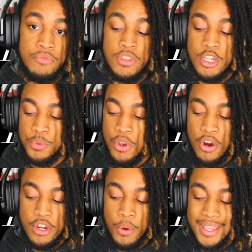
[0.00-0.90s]
because we
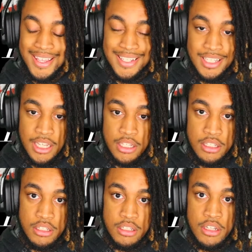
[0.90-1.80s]
already know he
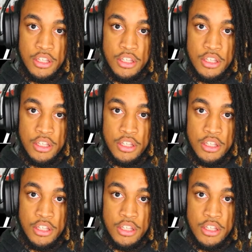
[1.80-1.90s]
exists in the